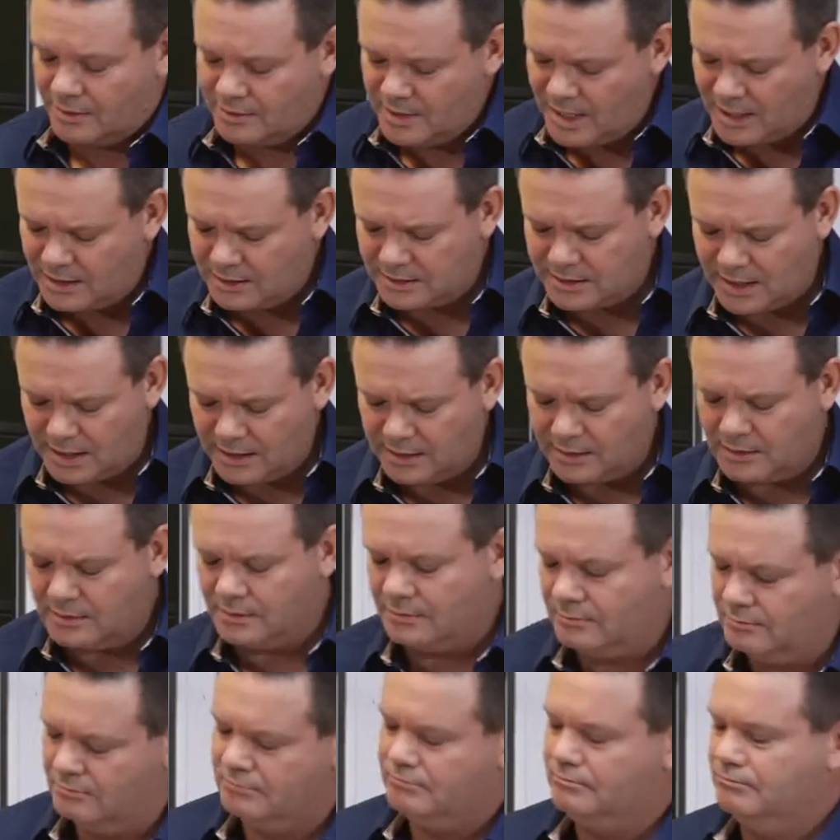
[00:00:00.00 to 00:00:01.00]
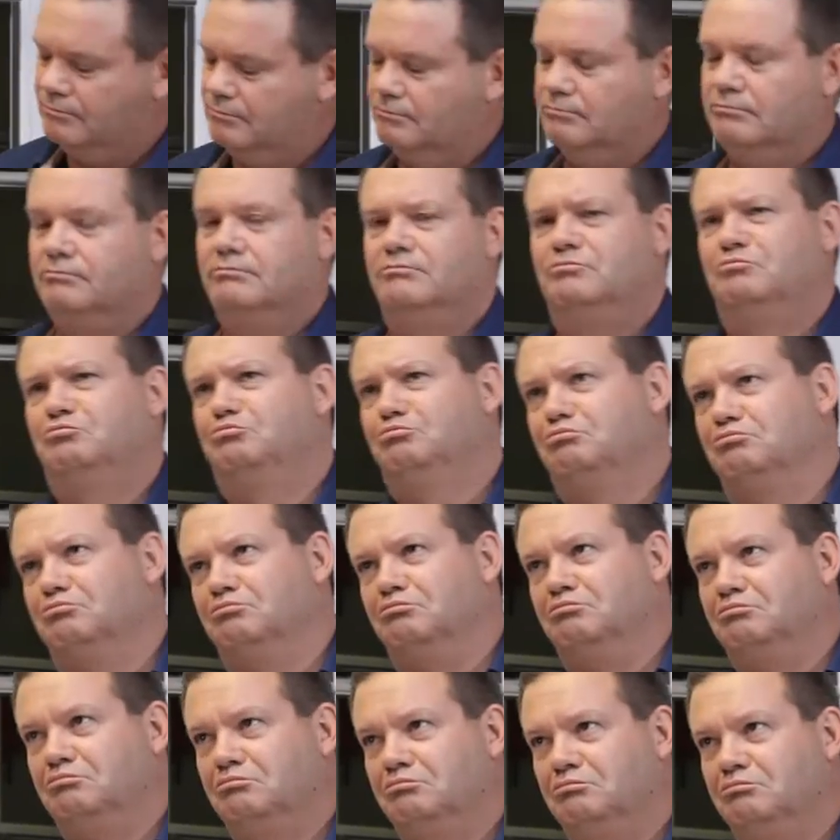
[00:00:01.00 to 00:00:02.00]
that'll take
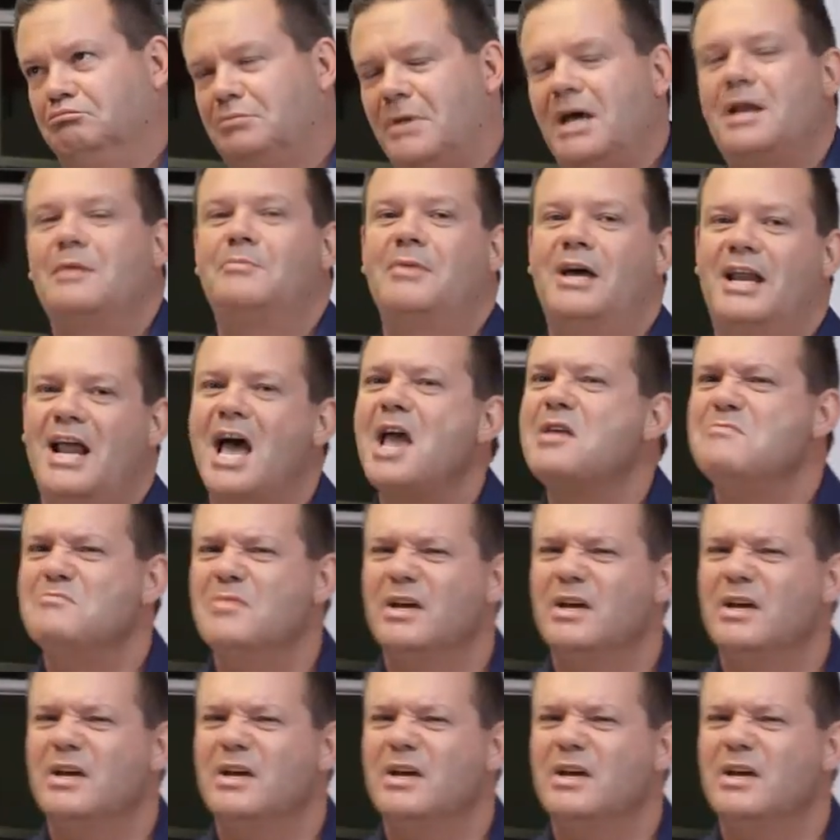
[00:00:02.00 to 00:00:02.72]
about 8